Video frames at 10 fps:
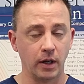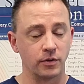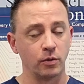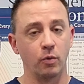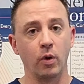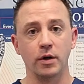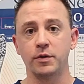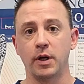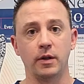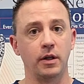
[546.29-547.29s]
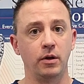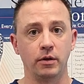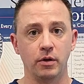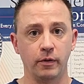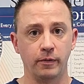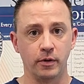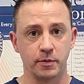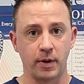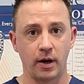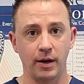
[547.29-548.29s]
It's the worst thing that you can do for your
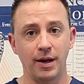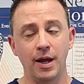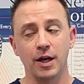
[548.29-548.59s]
spine,